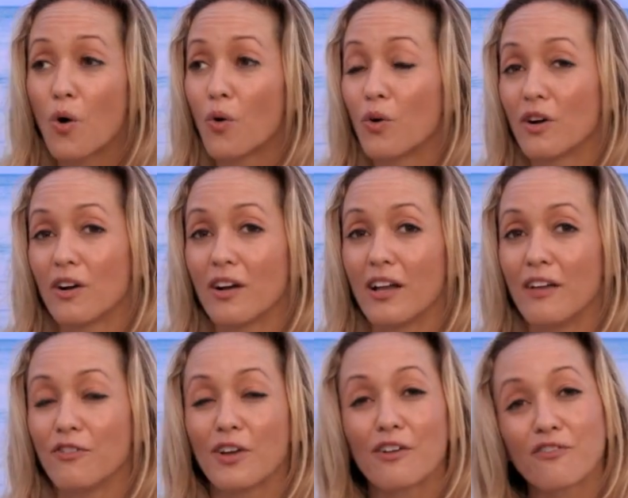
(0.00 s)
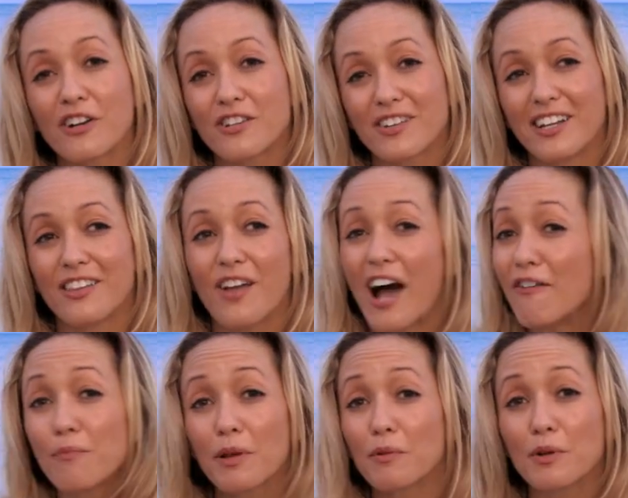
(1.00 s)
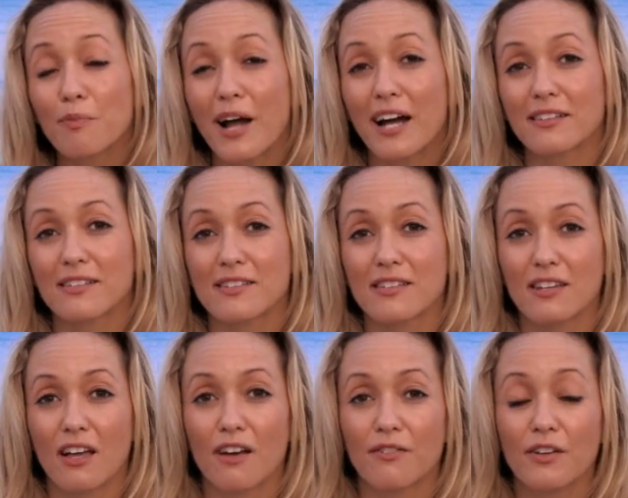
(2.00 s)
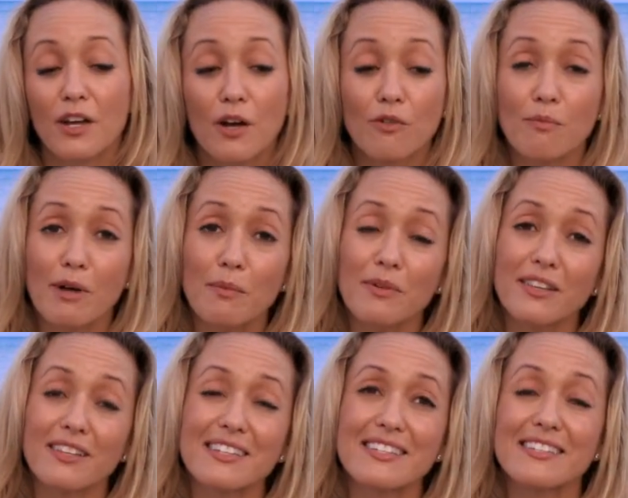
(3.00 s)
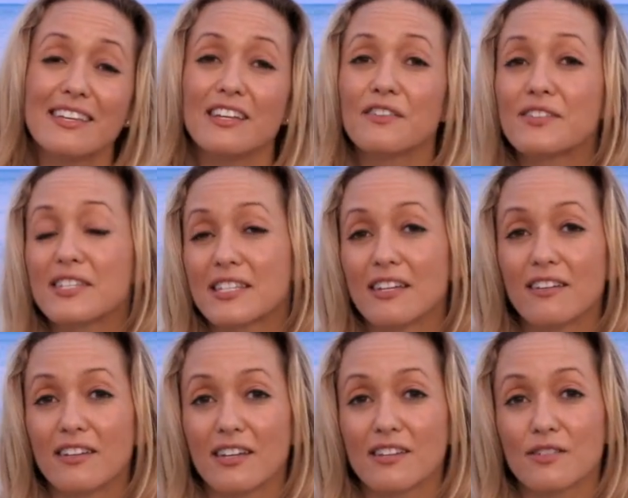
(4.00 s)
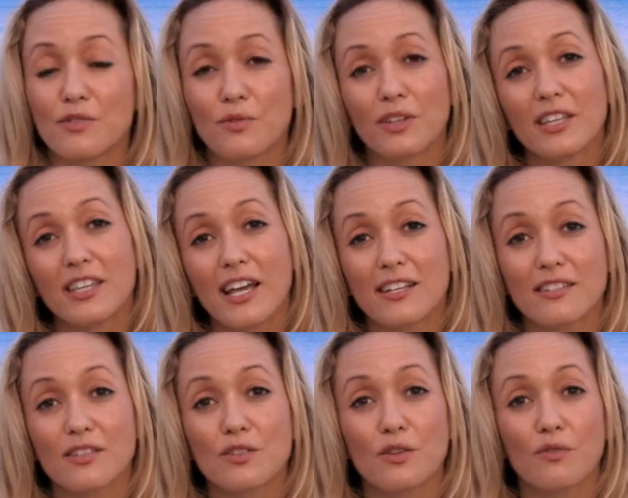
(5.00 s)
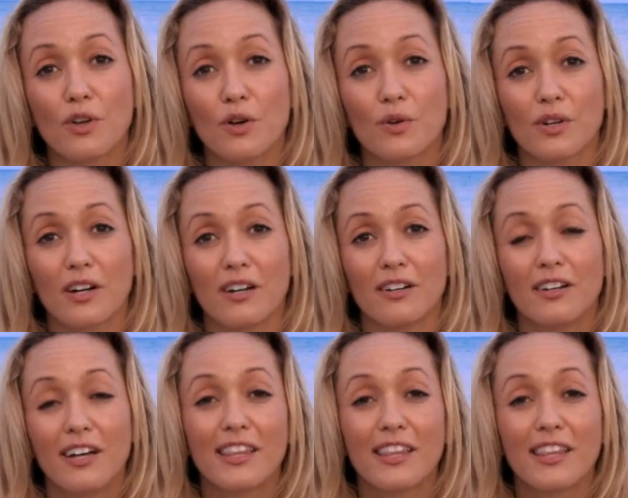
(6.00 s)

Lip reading: or if you get frustrated that you haven't been able to practice enough, remember that the seed of stillness is really the essence of yoga.